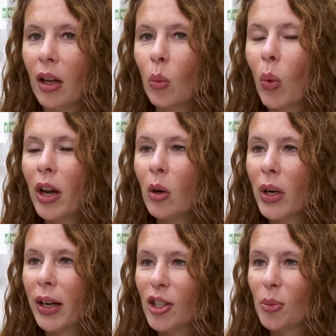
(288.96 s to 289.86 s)

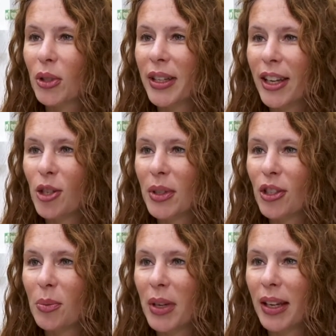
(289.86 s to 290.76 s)
One-on-one customer engagement
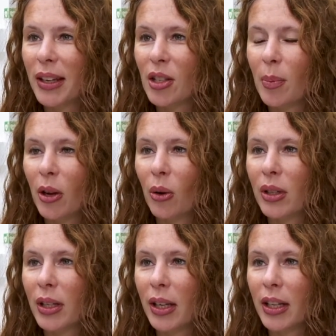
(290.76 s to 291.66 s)
to me is
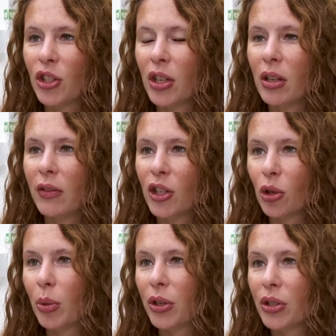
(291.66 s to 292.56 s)
about each
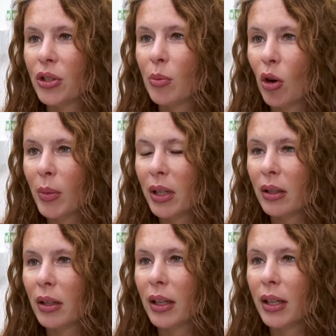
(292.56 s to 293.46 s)
individual person's
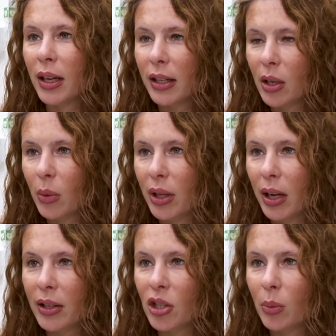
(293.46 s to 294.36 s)
moment connecting with the
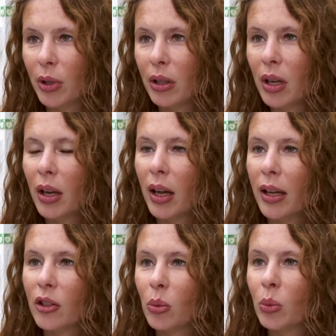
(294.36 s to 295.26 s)
customer
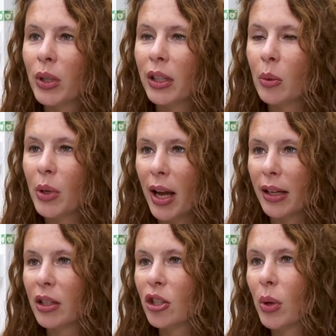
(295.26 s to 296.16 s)
and really
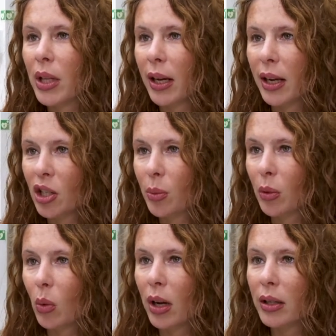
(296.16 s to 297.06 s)
reacting to what that customer
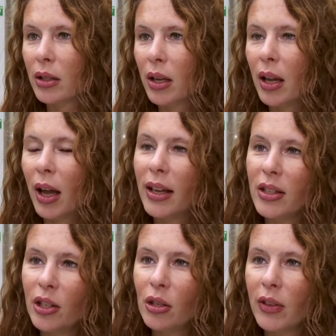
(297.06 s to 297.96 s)
wants. As
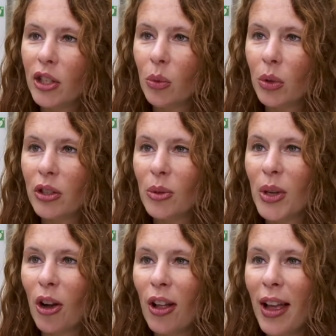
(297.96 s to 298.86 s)
individuals,
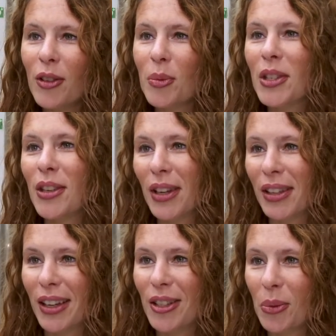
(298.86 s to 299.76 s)
we all have specific
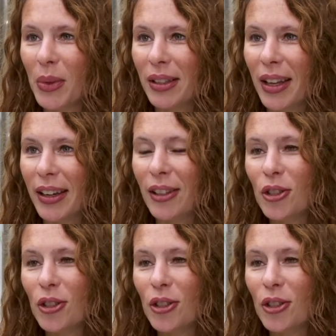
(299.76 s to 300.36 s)
things that we like.